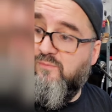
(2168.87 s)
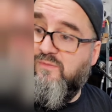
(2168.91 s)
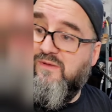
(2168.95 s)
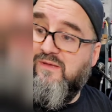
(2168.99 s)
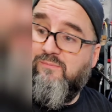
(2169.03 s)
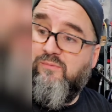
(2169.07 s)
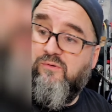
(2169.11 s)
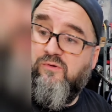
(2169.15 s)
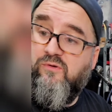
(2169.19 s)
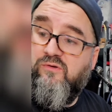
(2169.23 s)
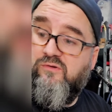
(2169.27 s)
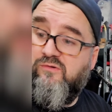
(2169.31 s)

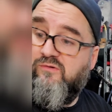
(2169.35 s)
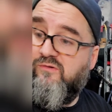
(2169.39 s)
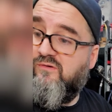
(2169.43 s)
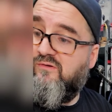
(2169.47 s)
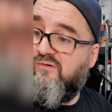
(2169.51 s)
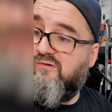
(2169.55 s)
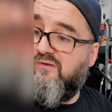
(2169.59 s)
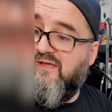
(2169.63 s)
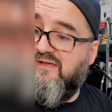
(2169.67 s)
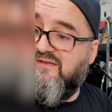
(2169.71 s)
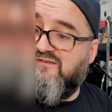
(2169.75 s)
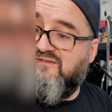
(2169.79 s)
people
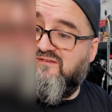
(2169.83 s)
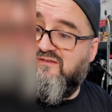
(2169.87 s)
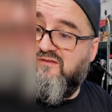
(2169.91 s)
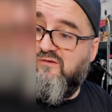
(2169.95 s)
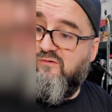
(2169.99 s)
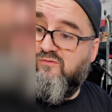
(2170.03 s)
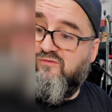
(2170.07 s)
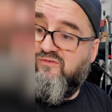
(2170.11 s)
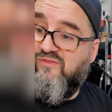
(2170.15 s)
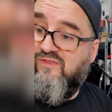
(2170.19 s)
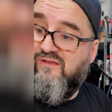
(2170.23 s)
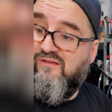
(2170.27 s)
like to
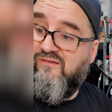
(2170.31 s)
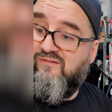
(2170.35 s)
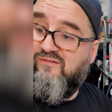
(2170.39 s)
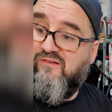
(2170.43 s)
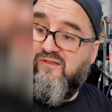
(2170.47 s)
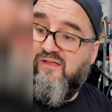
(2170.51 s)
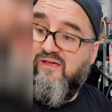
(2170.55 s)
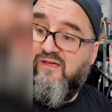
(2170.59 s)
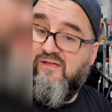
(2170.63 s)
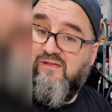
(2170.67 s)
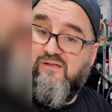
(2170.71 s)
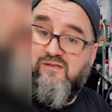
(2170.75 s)
use things
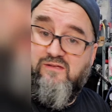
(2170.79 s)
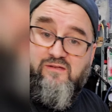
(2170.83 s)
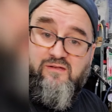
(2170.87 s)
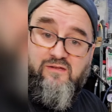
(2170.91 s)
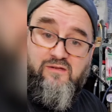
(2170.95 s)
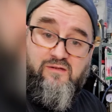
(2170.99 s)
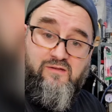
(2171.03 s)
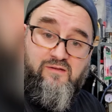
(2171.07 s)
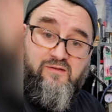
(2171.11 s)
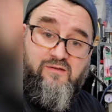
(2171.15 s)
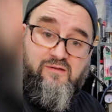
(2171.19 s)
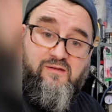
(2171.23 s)
like
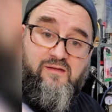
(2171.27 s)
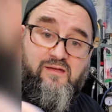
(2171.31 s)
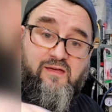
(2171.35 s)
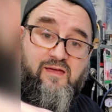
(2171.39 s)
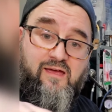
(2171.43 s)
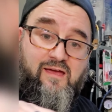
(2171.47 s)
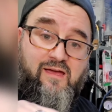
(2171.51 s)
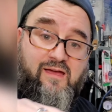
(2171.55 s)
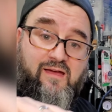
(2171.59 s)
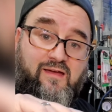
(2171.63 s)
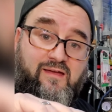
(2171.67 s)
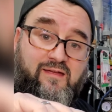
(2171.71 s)

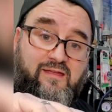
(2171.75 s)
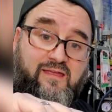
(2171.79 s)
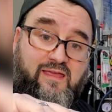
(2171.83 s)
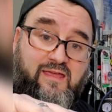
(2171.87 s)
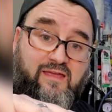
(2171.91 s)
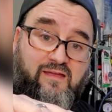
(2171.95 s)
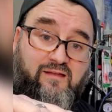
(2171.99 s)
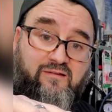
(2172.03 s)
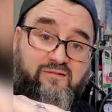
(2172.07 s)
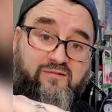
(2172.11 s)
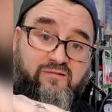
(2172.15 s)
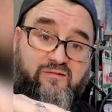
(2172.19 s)

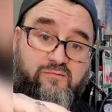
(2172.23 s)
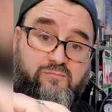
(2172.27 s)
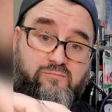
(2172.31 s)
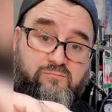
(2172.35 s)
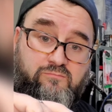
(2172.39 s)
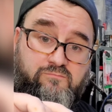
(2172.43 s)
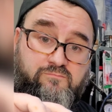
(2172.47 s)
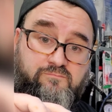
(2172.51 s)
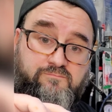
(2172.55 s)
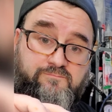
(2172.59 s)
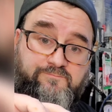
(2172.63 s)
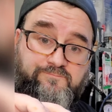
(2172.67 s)
inks.
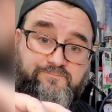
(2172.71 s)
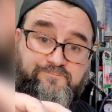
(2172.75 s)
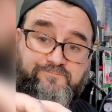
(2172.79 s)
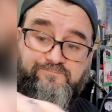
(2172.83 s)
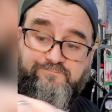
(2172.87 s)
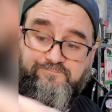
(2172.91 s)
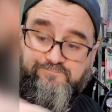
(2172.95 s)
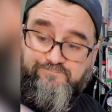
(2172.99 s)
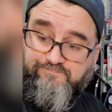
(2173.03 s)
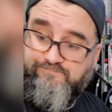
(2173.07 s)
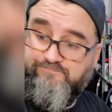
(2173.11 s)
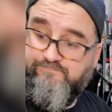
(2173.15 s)

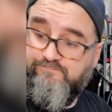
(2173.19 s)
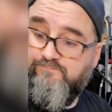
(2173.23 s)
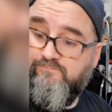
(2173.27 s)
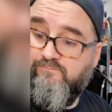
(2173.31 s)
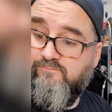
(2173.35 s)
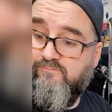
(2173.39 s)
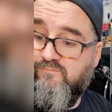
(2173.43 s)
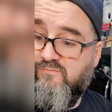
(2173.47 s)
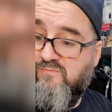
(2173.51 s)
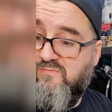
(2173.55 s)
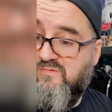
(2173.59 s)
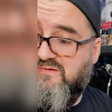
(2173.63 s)

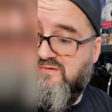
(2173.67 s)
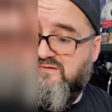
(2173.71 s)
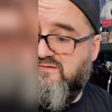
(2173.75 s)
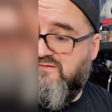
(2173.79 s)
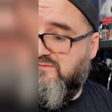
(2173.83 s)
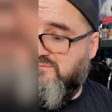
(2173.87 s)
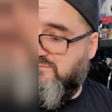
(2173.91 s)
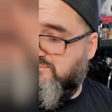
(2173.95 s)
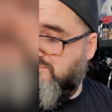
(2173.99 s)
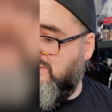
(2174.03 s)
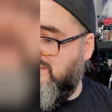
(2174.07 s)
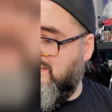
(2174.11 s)

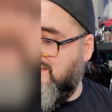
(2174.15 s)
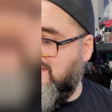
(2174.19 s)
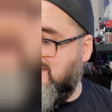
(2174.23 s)
But